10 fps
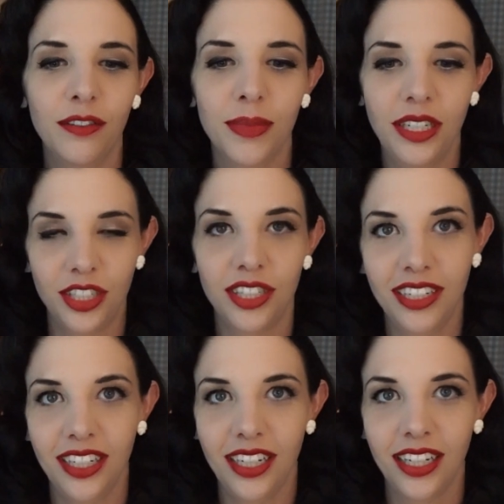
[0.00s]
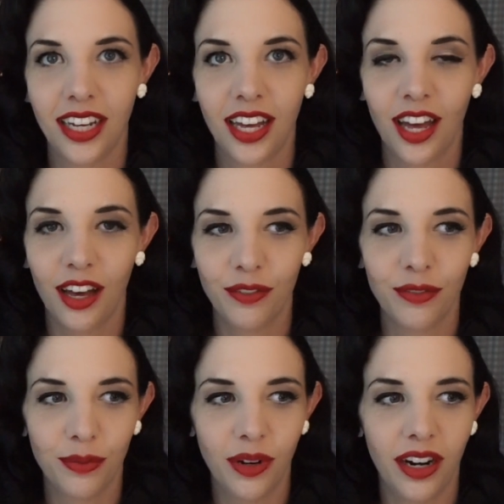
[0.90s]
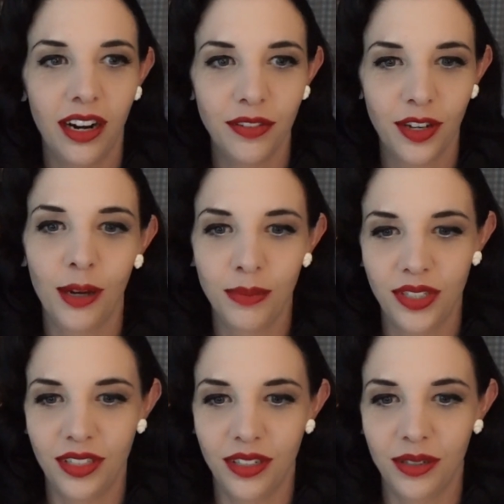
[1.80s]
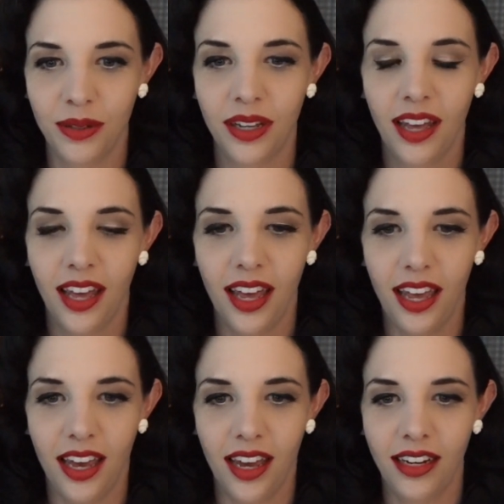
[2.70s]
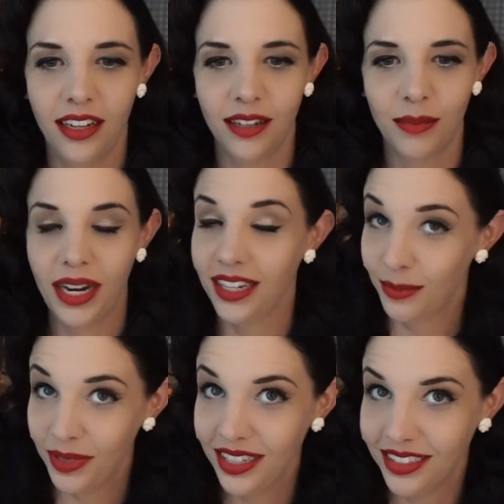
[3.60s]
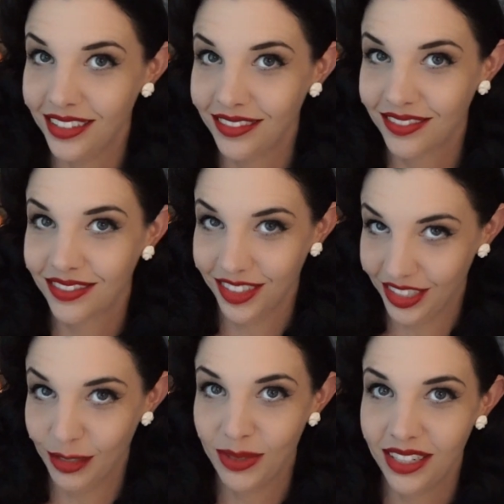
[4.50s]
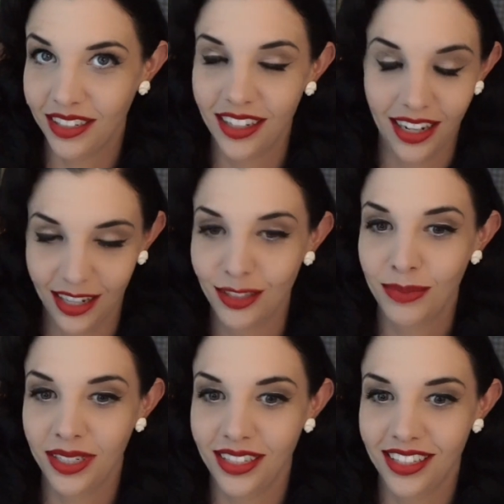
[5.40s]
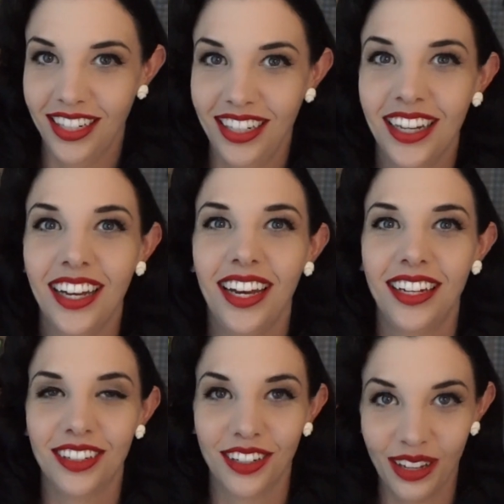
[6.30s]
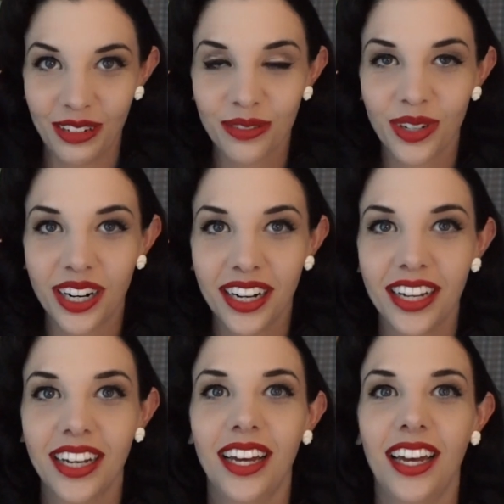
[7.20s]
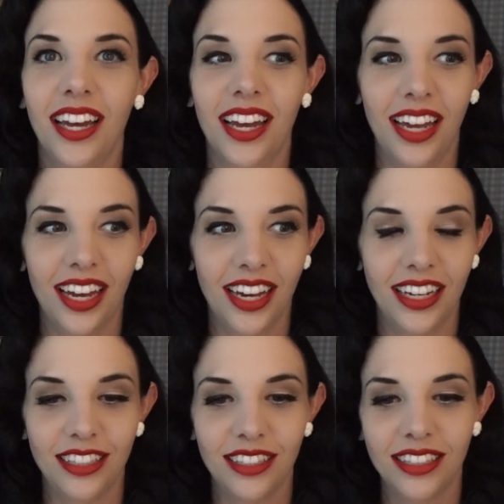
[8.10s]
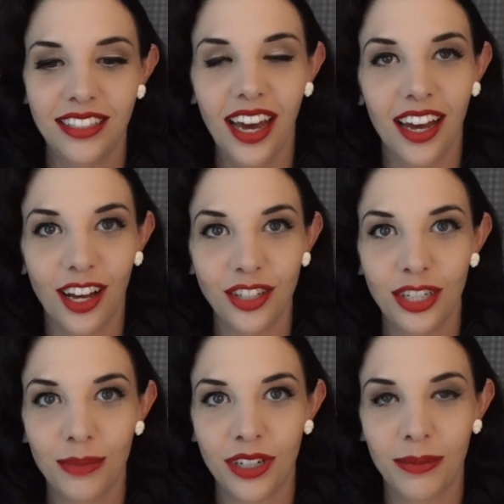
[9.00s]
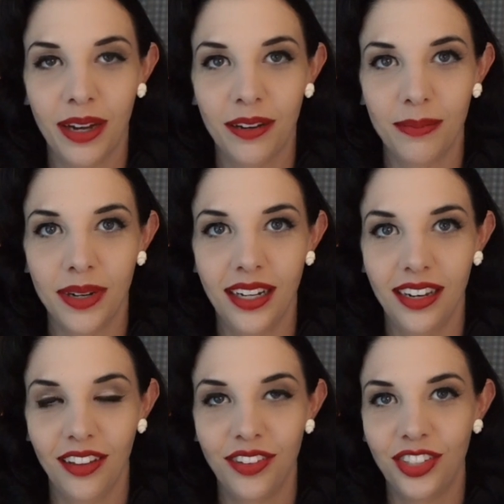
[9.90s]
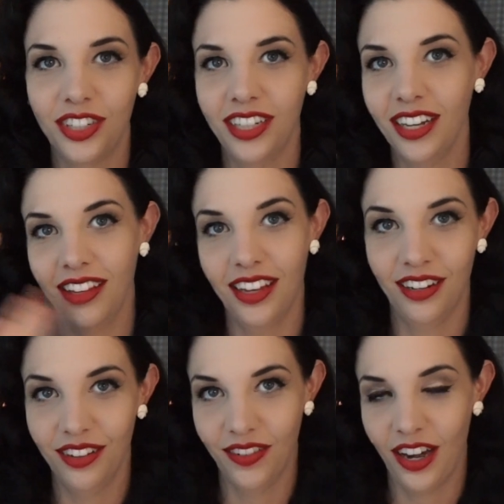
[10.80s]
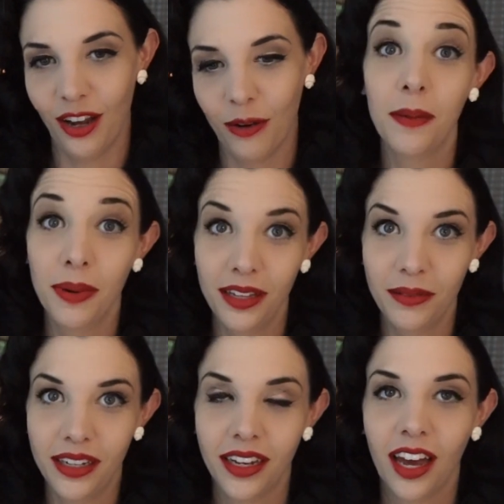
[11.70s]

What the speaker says: of my journey of where I've come to, and it hasn't been easy. Just let me tell you, it hasn't been easy. It took a lot of work. And yeah, I'll share more about my health journey at the end of the video. Yeah, and by the way,